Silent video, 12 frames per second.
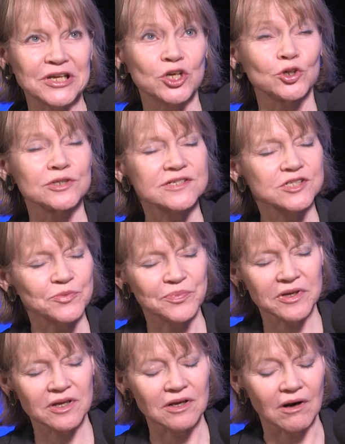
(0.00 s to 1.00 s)
appears to
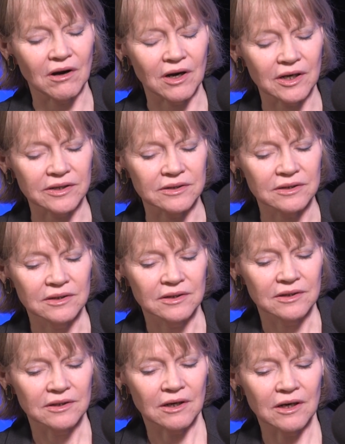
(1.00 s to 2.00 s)
be on
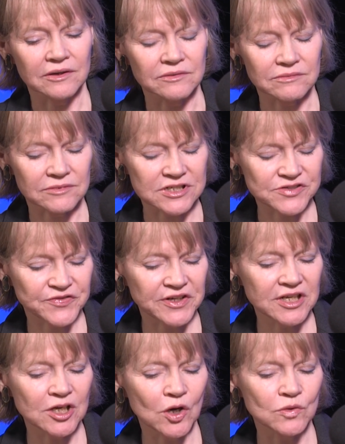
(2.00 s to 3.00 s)
on these
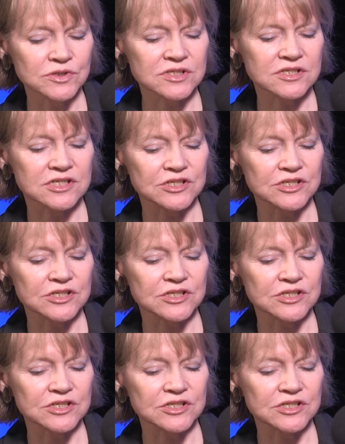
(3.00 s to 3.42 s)
videos?